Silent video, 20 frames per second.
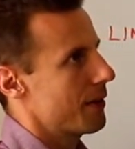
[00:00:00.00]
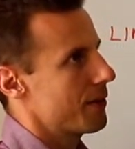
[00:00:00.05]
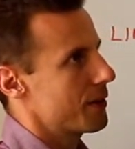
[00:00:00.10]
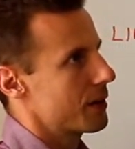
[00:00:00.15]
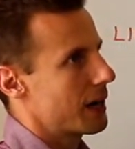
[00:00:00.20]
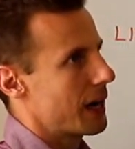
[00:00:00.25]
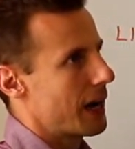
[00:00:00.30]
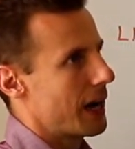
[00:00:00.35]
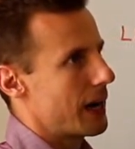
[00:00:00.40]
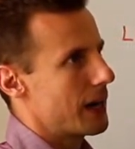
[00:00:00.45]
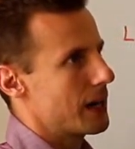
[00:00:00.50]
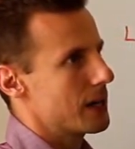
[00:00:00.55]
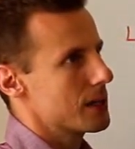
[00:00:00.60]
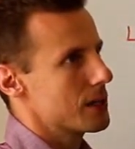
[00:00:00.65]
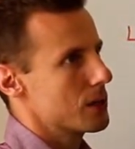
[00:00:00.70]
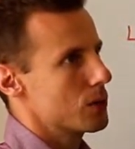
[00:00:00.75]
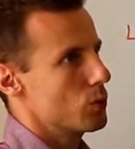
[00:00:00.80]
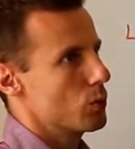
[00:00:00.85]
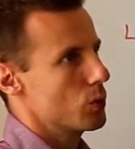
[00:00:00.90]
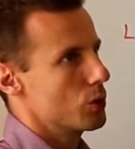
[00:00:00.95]
other
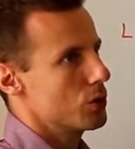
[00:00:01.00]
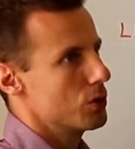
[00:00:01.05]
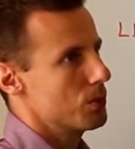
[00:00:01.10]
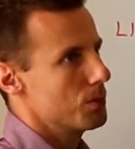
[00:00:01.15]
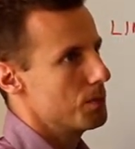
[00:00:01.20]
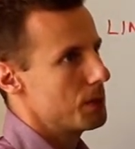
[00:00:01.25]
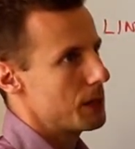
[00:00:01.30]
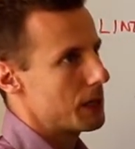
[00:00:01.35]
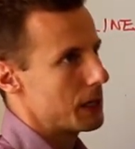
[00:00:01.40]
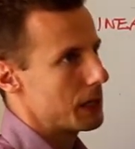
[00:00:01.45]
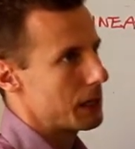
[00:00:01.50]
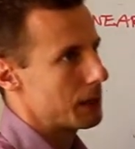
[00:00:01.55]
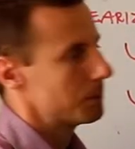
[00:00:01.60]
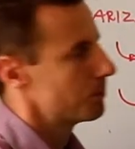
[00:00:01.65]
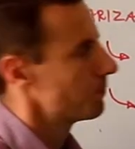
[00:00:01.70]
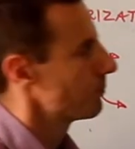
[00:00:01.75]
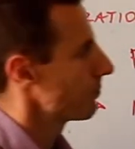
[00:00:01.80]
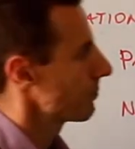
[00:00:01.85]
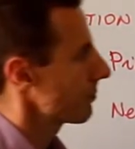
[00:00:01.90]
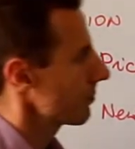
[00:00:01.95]
case would
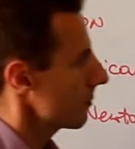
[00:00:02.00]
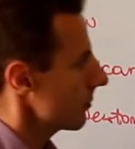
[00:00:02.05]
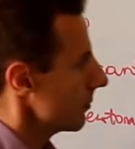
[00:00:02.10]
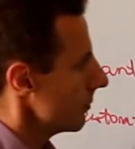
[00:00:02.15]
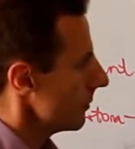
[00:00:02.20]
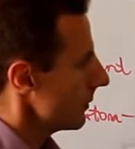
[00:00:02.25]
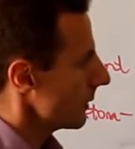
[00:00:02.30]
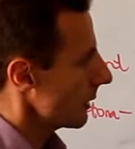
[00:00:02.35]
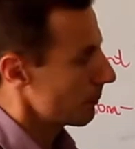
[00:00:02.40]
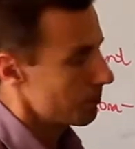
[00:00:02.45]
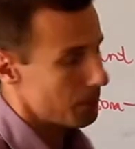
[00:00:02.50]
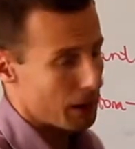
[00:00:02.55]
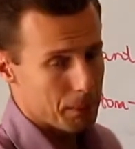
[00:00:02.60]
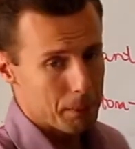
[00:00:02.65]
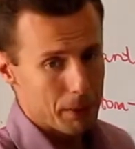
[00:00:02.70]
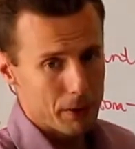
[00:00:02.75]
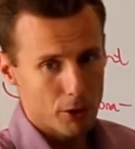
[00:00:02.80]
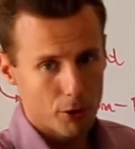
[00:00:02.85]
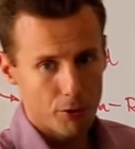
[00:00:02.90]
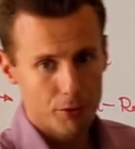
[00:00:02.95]
be
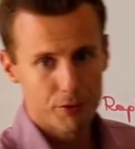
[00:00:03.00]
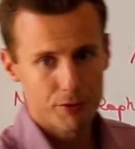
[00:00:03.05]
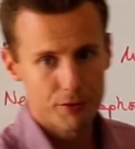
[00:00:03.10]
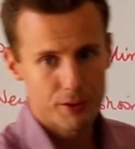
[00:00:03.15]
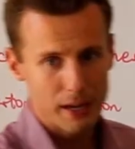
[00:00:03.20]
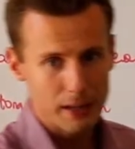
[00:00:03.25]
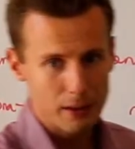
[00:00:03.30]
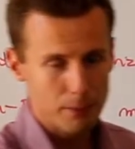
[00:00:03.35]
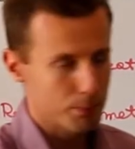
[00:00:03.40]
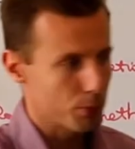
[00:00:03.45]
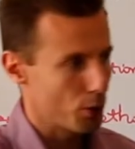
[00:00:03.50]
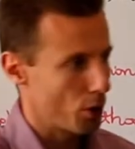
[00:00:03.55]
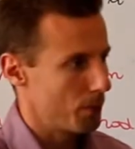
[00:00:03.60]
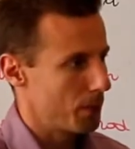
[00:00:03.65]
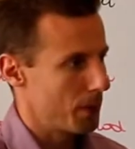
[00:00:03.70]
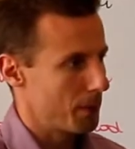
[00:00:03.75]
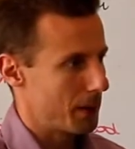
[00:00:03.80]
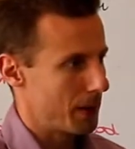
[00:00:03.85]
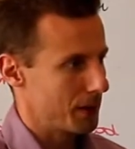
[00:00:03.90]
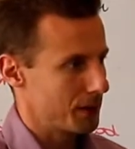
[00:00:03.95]
maybe not that
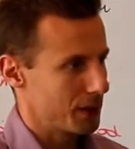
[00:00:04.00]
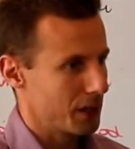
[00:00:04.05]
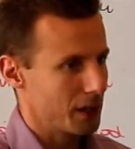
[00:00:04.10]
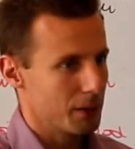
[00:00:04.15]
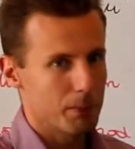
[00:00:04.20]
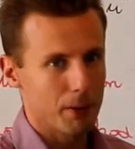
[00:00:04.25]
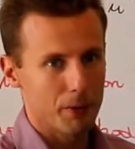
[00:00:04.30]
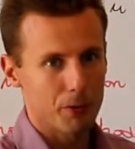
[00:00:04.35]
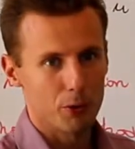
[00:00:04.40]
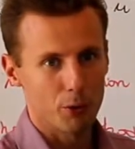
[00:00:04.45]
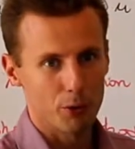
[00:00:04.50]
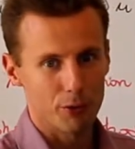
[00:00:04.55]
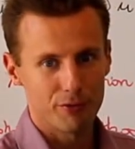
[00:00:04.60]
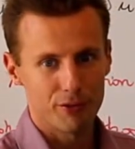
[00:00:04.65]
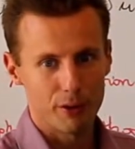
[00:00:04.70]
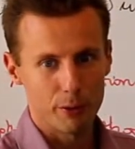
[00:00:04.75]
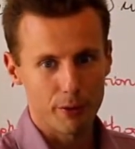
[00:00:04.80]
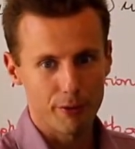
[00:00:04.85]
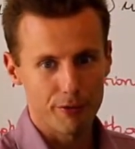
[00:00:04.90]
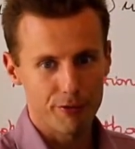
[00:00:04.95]
problematic, but not
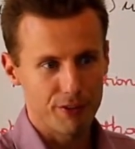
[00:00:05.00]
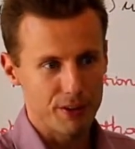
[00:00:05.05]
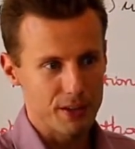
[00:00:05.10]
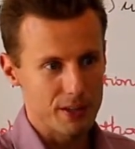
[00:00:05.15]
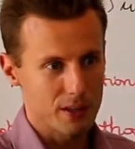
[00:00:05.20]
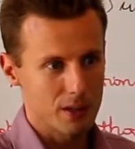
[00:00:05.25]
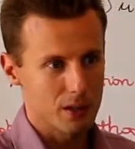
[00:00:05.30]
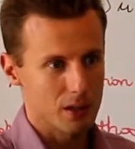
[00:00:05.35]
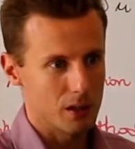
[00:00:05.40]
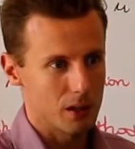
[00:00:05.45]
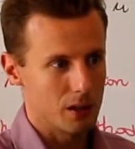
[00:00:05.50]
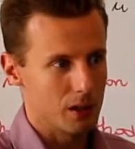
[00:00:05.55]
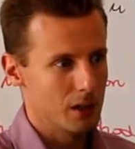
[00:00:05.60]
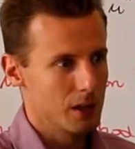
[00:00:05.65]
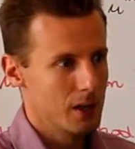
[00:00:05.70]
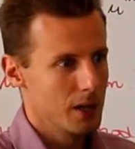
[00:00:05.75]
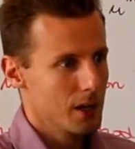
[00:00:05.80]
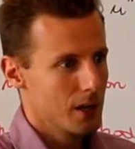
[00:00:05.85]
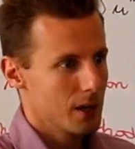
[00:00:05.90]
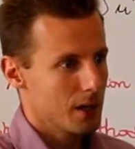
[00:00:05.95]
very
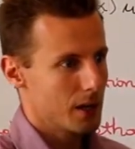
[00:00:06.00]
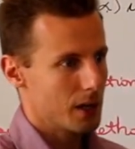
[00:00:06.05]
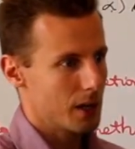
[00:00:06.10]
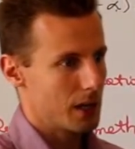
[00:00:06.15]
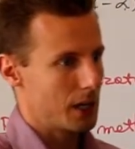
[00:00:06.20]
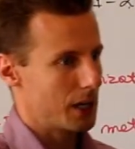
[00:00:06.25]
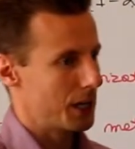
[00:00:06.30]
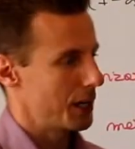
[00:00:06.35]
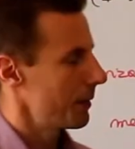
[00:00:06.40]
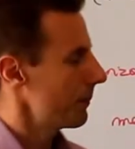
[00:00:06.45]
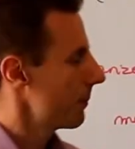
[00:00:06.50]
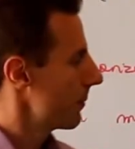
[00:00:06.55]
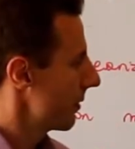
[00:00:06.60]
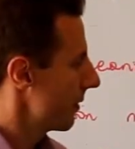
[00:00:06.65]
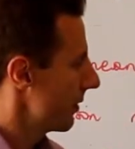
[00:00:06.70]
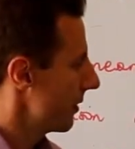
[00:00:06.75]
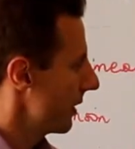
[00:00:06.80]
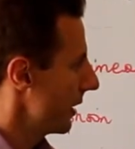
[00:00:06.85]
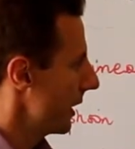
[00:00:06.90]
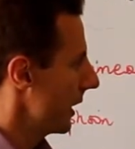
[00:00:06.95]
physical.
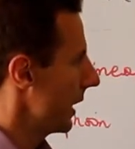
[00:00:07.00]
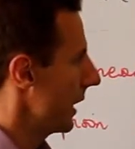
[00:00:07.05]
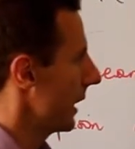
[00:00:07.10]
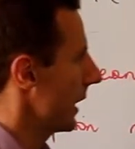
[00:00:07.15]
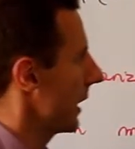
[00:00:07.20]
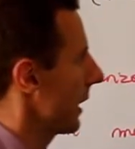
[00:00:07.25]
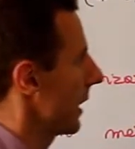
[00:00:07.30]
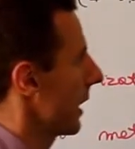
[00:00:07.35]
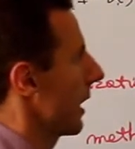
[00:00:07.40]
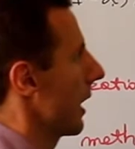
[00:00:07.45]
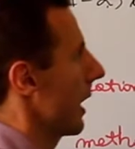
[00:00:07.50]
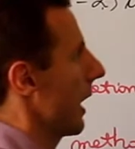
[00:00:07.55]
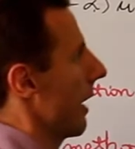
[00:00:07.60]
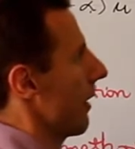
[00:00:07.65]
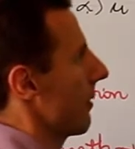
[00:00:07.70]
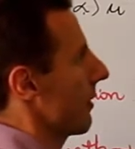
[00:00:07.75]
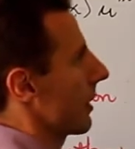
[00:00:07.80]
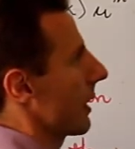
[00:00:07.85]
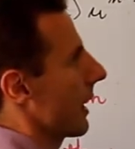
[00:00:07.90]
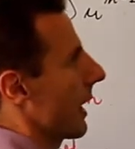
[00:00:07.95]
The
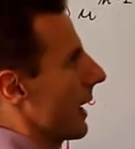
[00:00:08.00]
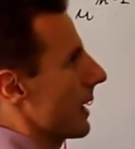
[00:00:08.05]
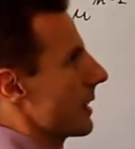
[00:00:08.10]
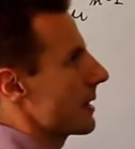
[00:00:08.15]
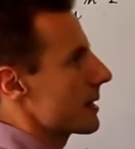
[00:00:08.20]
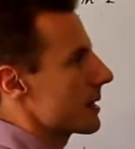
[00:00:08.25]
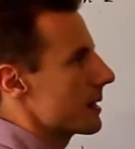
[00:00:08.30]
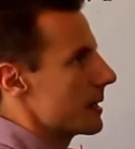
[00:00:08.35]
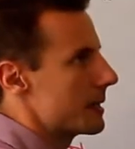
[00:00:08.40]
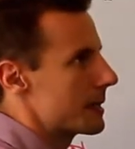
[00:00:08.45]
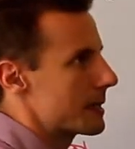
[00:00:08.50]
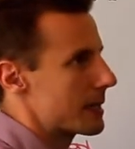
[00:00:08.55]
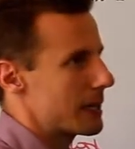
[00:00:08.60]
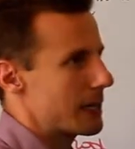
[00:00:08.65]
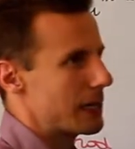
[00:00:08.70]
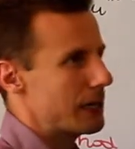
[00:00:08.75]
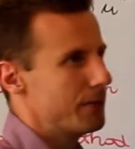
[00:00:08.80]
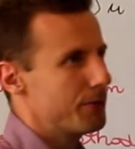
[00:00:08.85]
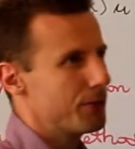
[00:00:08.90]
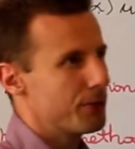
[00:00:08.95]
other case is
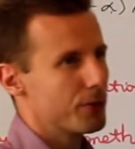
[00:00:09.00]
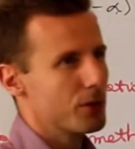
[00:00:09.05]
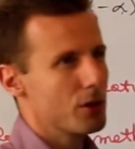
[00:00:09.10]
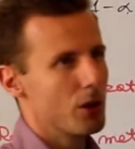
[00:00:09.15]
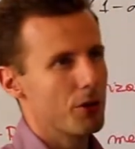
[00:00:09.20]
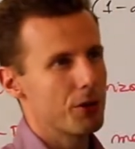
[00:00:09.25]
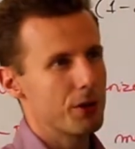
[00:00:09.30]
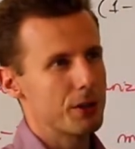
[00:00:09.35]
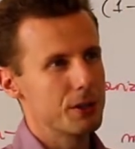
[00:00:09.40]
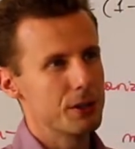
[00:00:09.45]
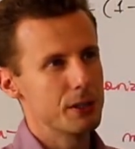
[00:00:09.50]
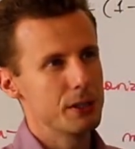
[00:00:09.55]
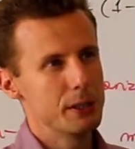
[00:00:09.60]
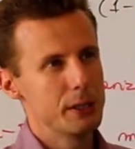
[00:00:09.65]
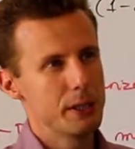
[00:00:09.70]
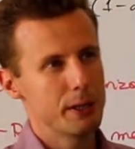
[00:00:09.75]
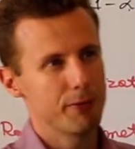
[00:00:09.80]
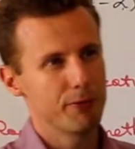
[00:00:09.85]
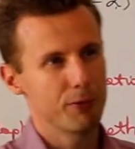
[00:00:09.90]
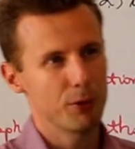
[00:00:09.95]
if you've got a
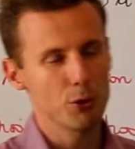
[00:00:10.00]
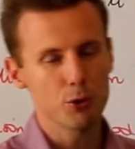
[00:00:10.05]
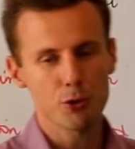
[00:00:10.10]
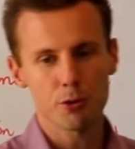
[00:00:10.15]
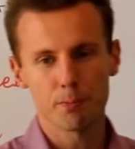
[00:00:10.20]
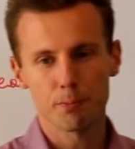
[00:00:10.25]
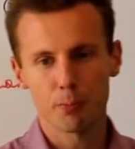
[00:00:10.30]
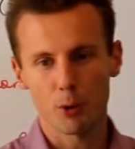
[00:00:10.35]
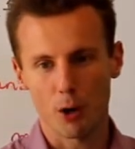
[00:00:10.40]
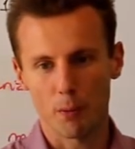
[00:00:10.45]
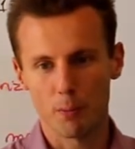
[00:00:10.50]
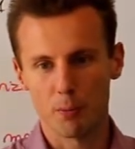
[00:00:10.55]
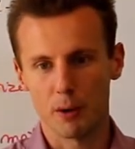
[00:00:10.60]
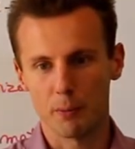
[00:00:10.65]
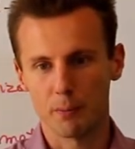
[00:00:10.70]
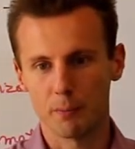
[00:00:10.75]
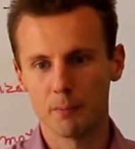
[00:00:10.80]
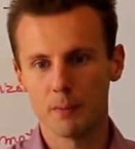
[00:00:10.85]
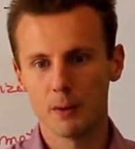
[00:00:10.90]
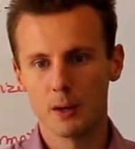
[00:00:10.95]
diffusion
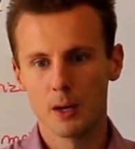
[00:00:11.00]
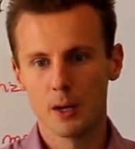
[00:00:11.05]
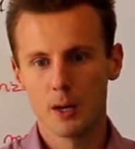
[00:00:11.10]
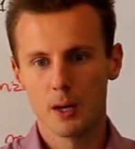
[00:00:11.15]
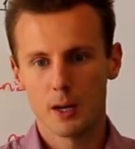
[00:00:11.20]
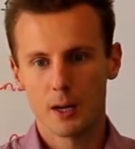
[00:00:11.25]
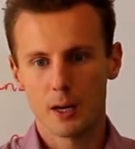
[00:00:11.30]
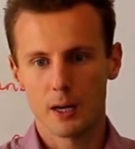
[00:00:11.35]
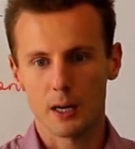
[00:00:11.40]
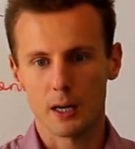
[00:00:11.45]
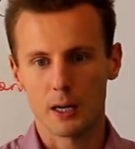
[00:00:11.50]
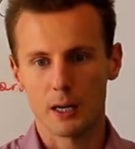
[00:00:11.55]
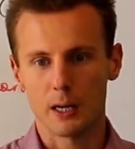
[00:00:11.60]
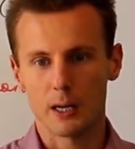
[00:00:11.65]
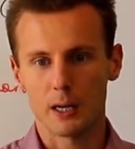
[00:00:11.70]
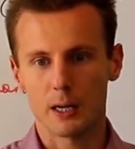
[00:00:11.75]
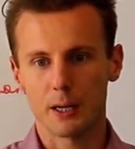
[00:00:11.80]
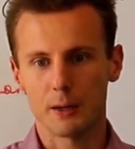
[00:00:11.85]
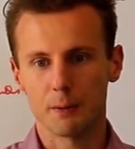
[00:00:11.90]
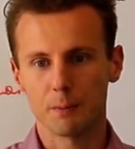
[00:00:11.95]
problem,
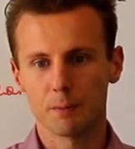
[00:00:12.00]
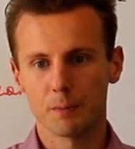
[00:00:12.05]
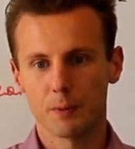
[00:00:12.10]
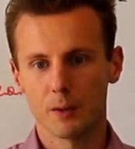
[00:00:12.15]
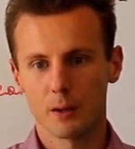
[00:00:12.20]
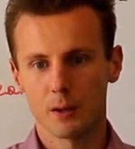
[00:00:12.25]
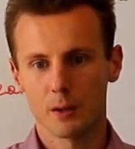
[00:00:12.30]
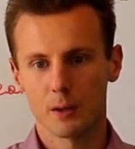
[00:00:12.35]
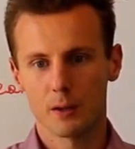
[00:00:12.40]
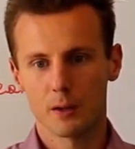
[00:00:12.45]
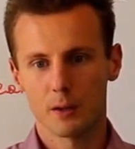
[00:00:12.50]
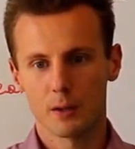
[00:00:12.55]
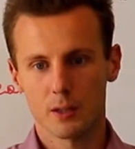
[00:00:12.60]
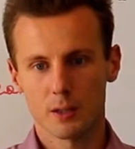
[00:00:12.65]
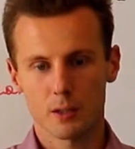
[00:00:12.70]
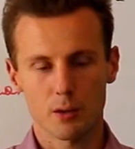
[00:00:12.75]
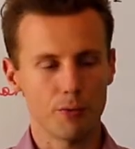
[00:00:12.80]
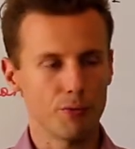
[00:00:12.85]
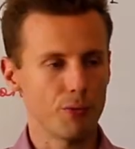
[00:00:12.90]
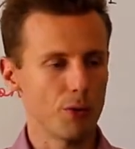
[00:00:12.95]

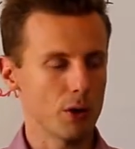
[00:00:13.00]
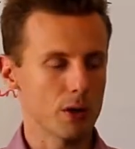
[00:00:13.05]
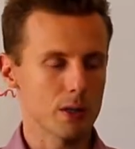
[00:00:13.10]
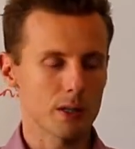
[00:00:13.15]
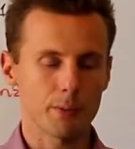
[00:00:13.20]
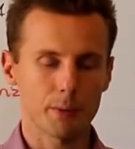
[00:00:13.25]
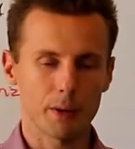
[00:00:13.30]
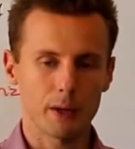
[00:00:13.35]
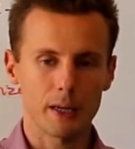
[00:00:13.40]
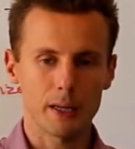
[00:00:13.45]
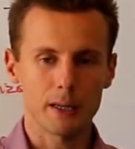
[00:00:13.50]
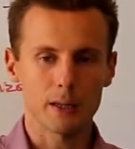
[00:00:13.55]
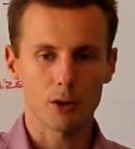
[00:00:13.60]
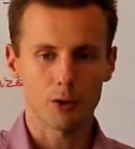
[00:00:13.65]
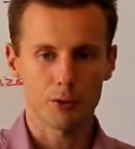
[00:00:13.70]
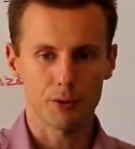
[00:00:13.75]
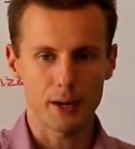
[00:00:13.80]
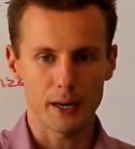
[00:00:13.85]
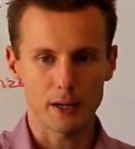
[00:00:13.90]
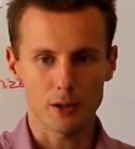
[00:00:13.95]
so for example, a heat
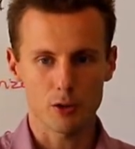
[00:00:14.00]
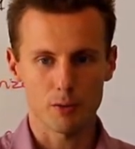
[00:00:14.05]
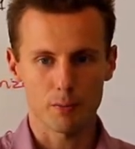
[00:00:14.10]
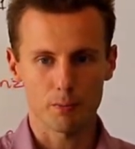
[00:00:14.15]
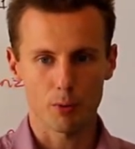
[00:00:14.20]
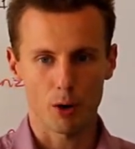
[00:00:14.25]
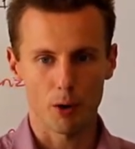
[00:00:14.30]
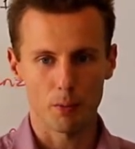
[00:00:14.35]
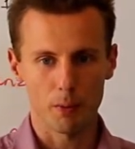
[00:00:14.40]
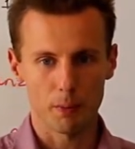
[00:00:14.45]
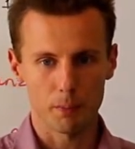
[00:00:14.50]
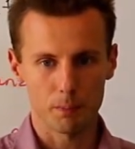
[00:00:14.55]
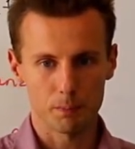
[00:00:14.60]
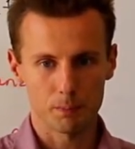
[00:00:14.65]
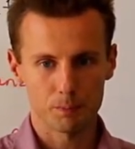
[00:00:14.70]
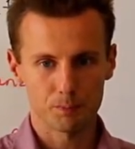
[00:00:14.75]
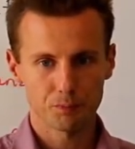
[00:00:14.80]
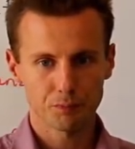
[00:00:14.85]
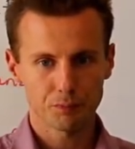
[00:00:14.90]
conduction problem,